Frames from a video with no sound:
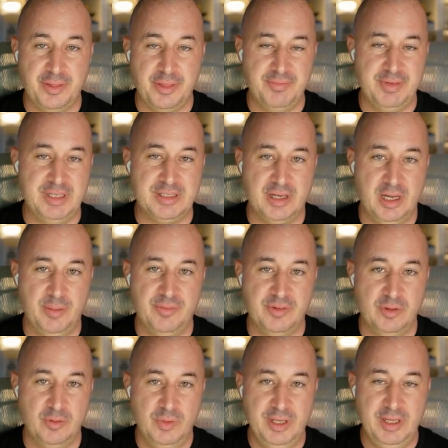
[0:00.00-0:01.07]
3 times
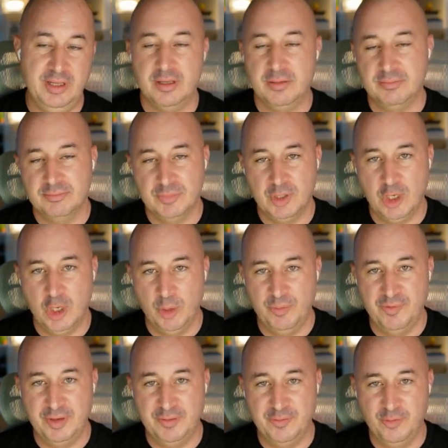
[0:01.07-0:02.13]
a week,
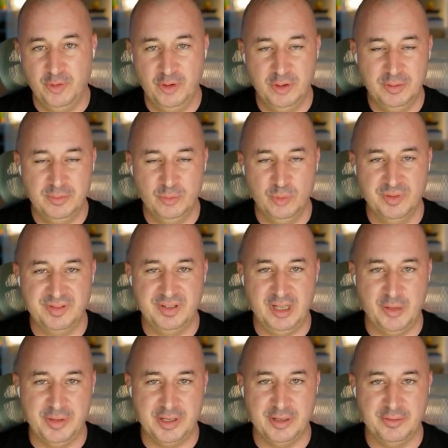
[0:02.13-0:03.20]
hopefully 4. We'll see
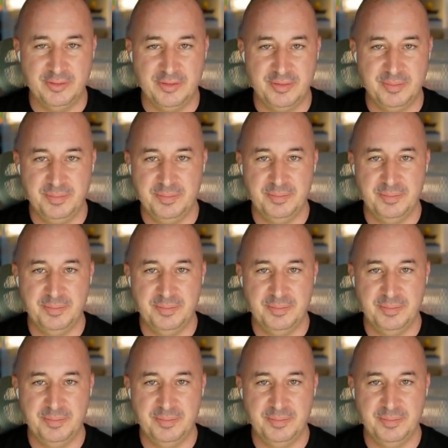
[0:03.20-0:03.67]
how it goes.